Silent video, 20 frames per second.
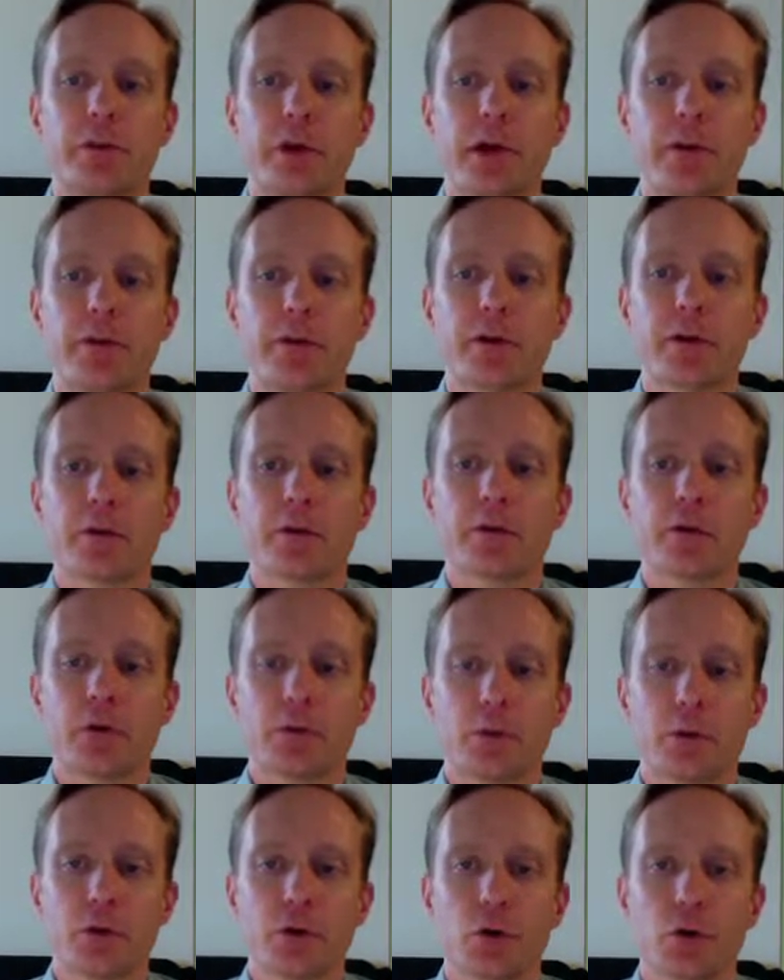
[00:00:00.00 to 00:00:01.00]
Ethics,
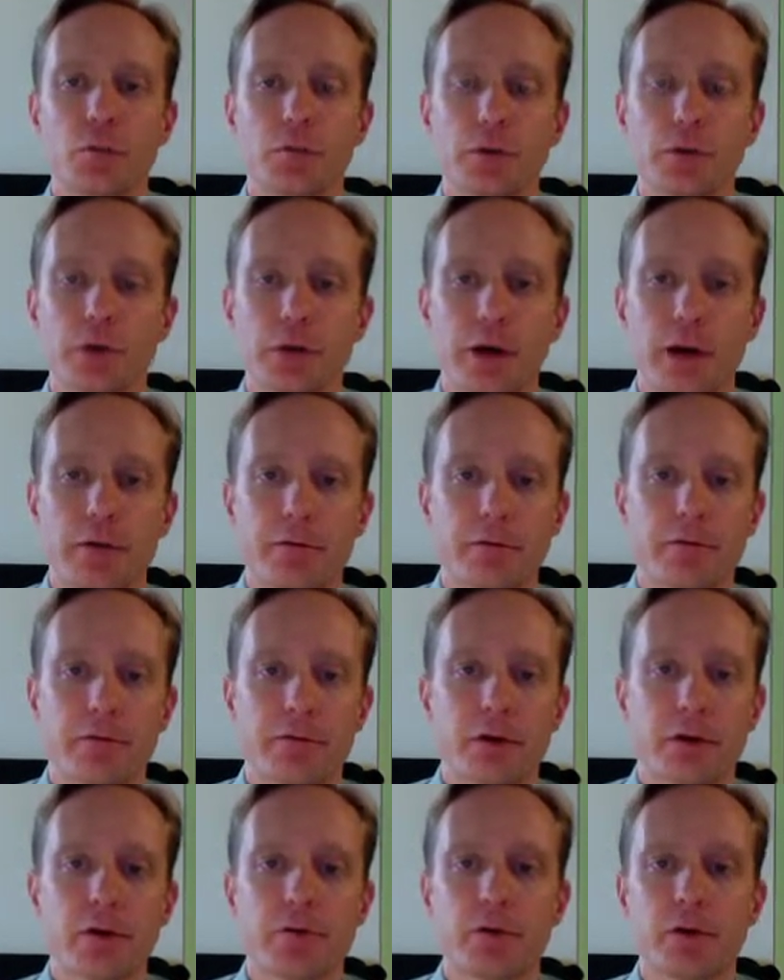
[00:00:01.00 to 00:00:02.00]
which hopefully you have in
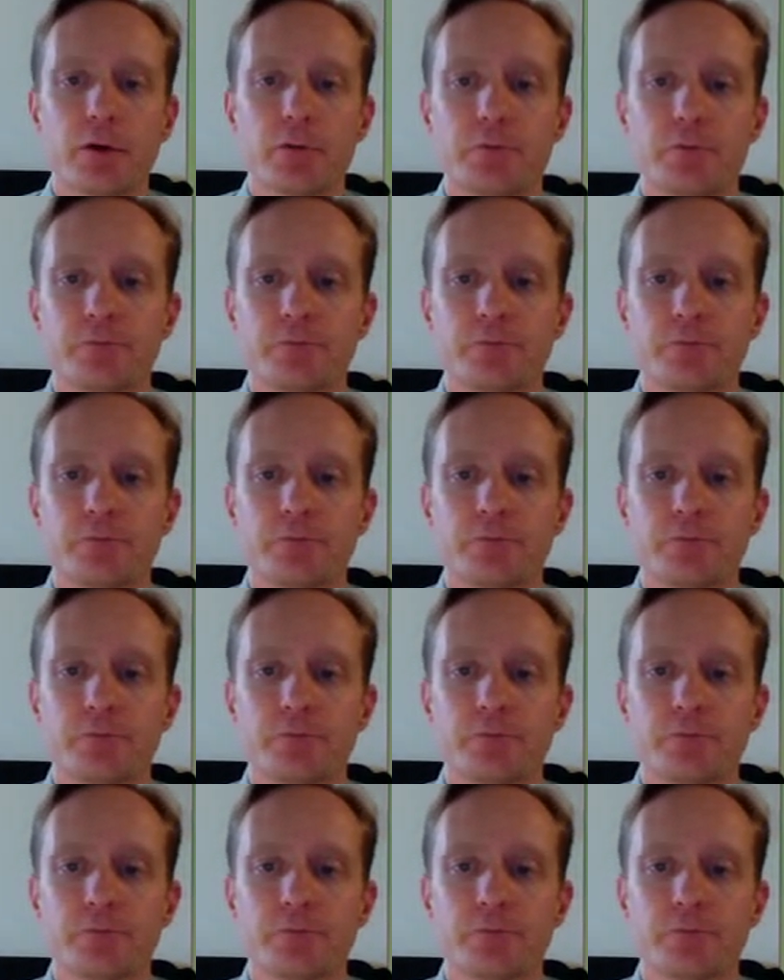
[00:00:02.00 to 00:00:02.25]
front of you.